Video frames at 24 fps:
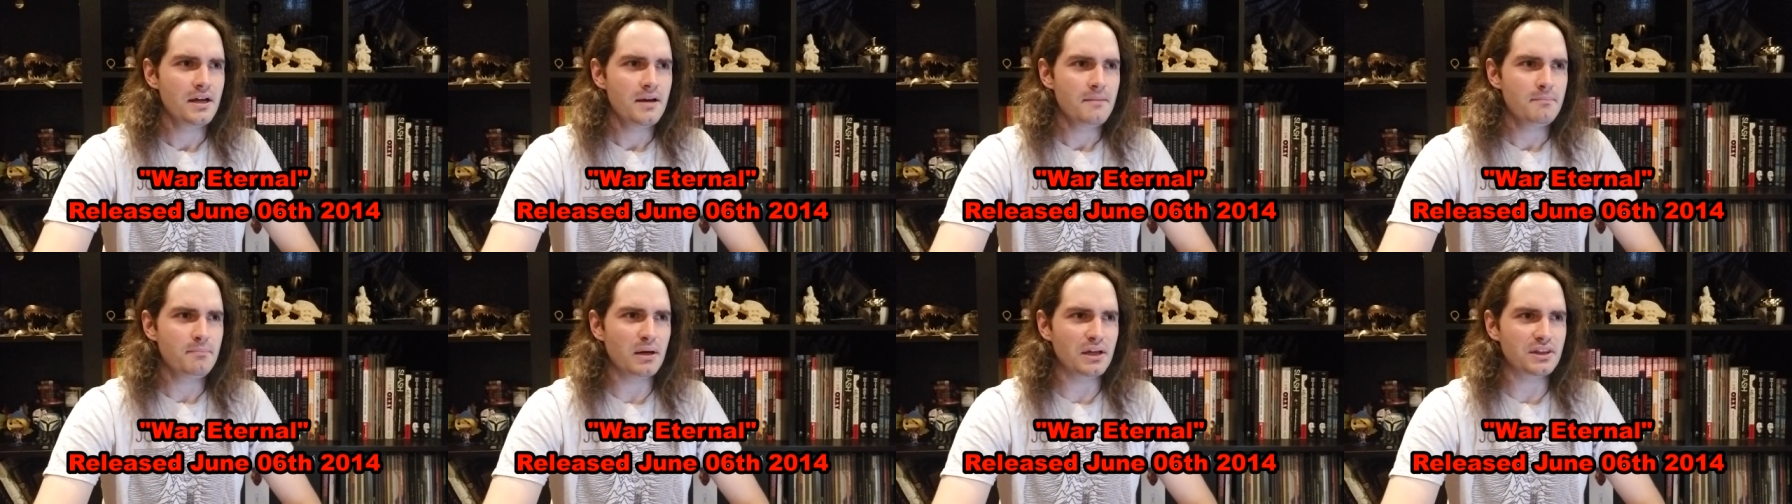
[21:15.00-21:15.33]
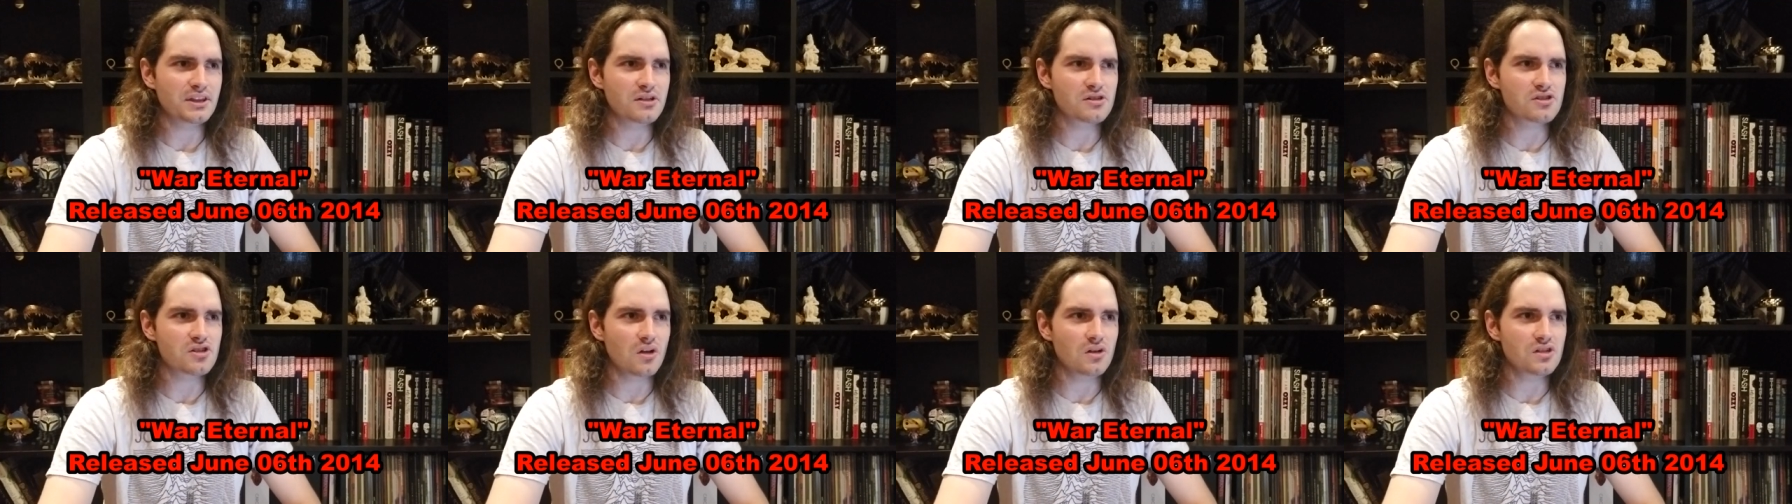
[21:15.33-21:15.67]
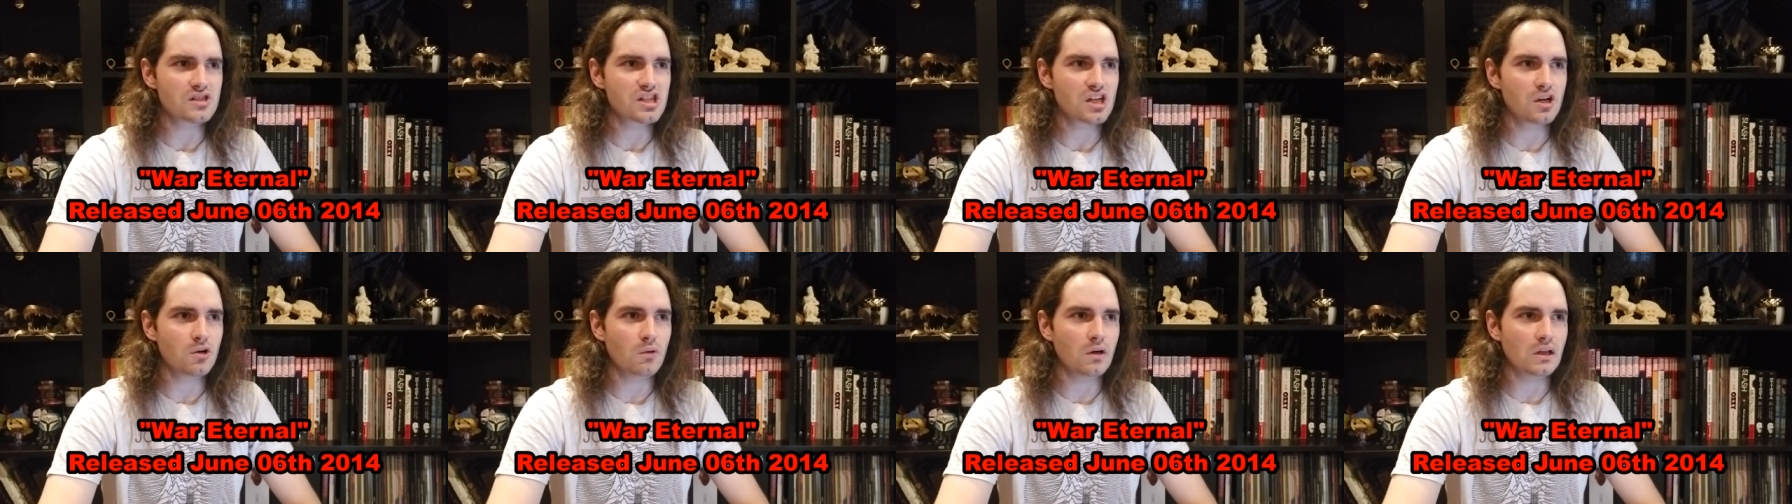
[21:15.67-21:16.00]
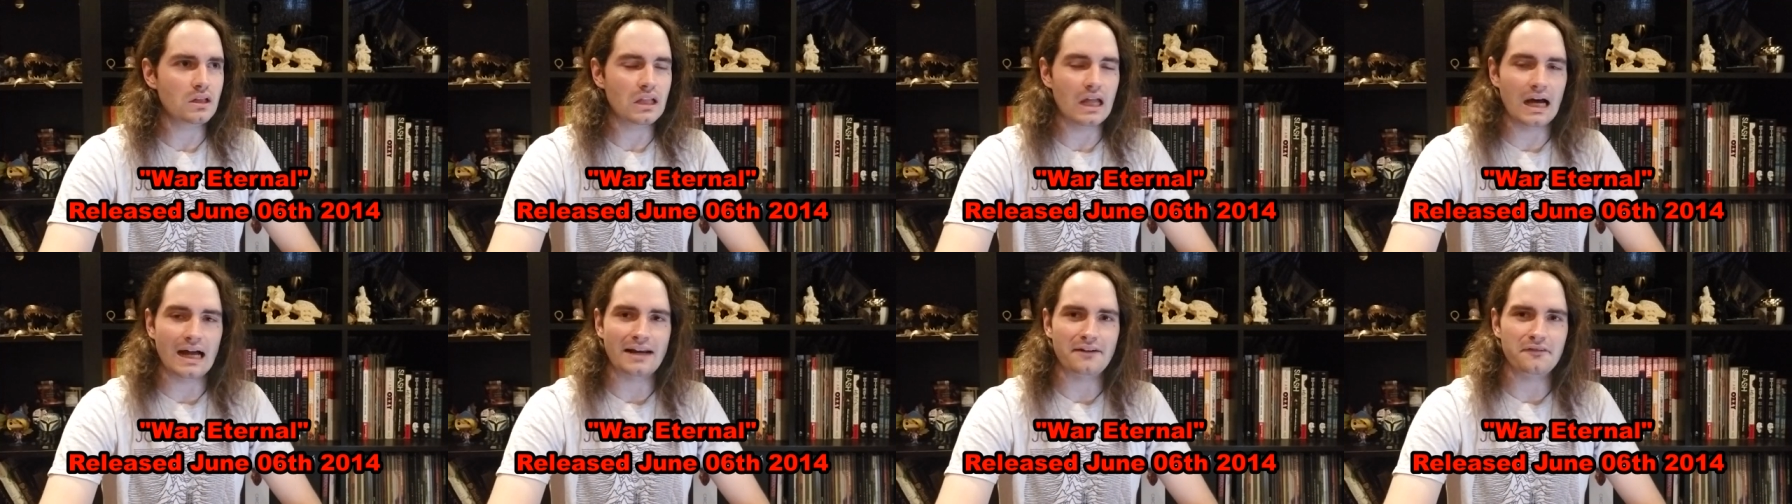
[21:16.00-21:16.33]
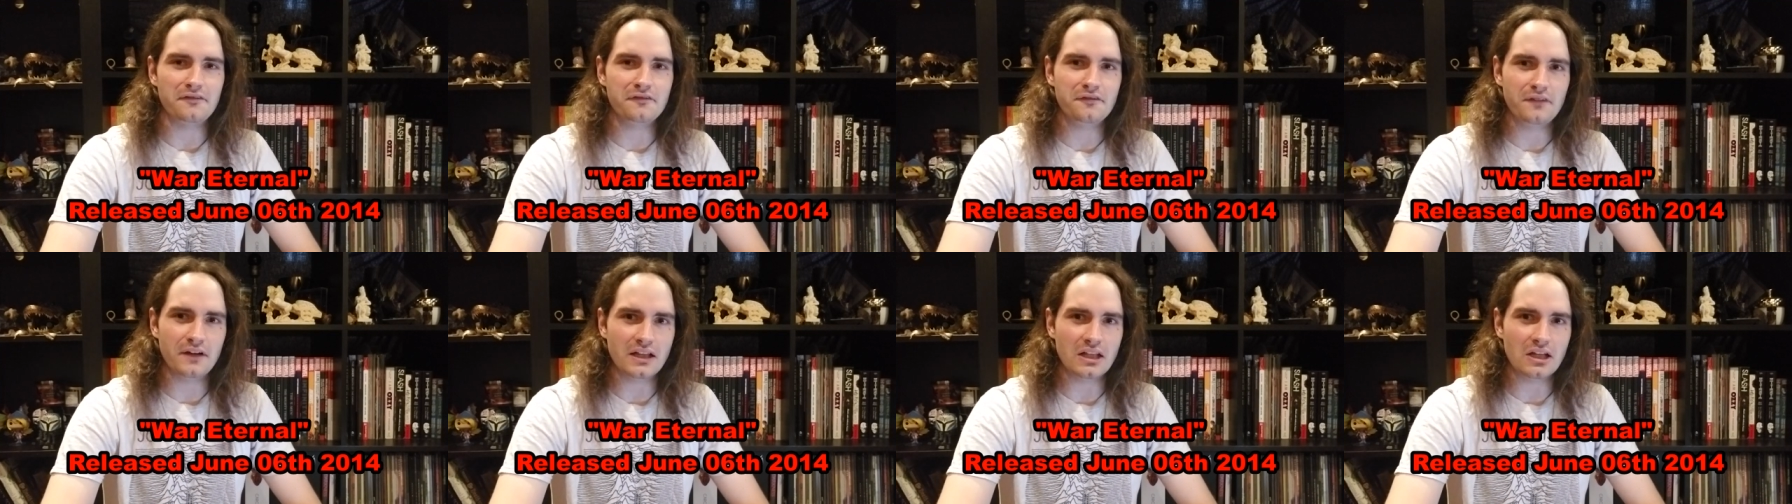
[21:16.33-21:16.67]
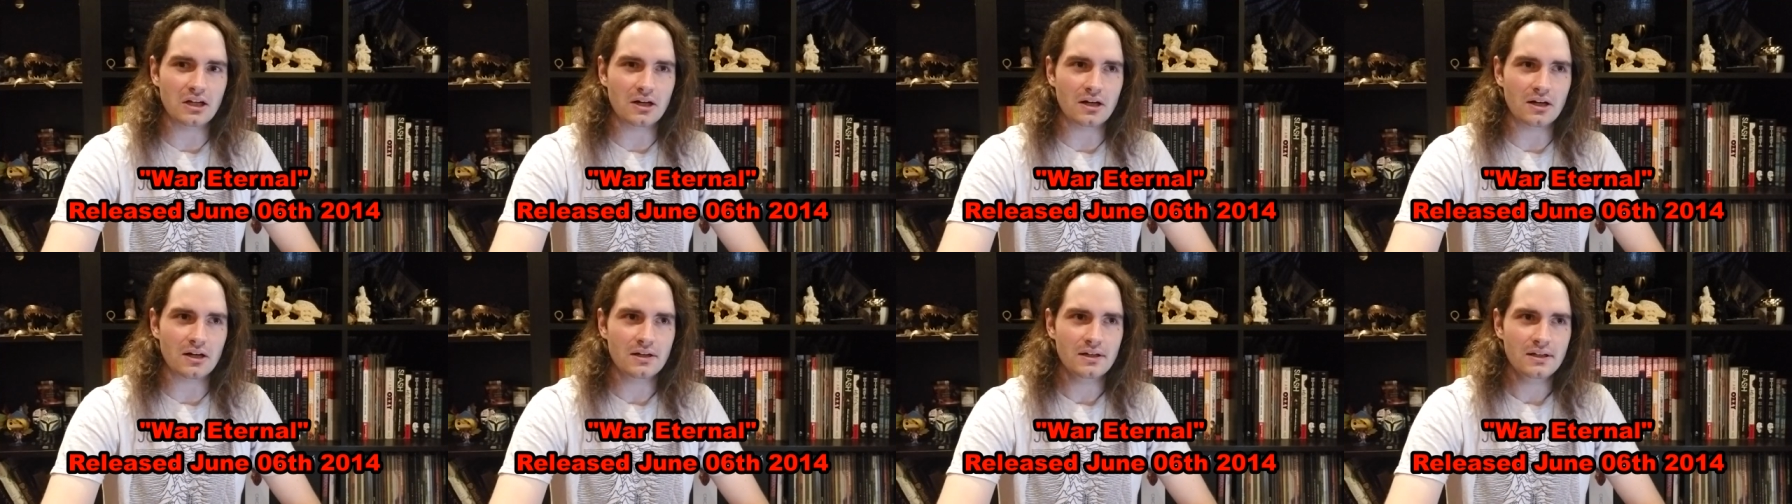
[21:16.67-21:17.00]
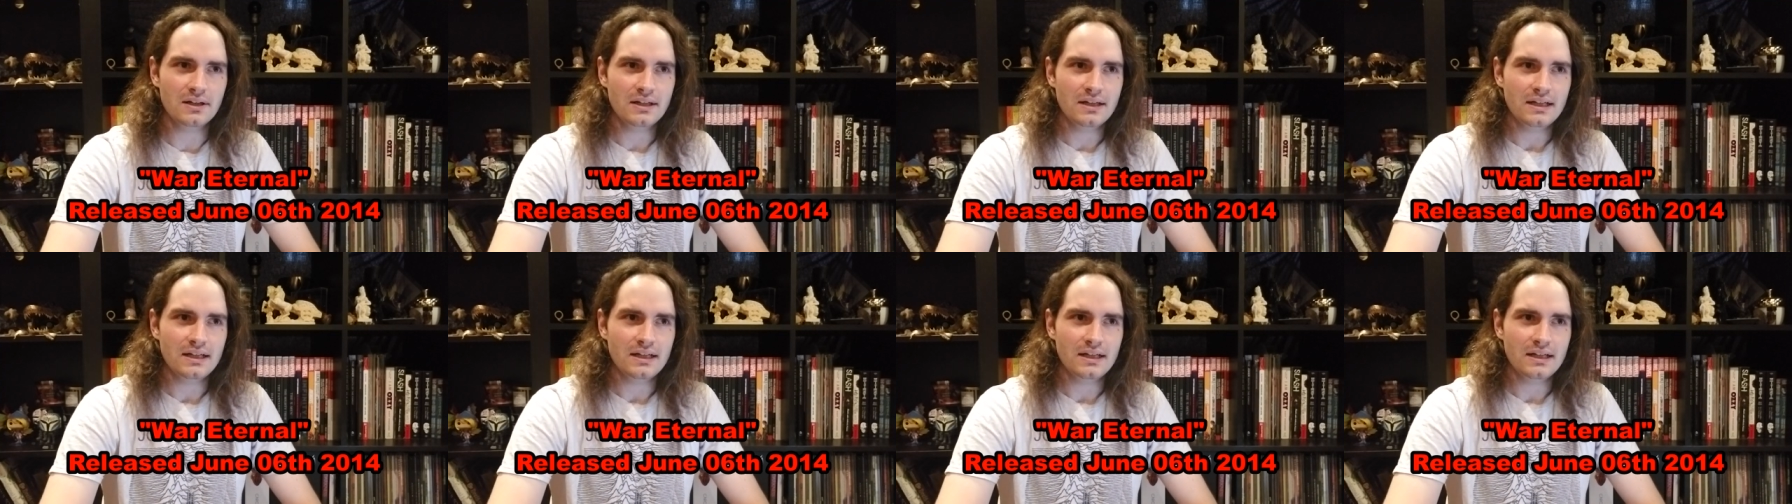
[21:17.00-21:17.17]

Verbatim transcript: But there's also a lot of filler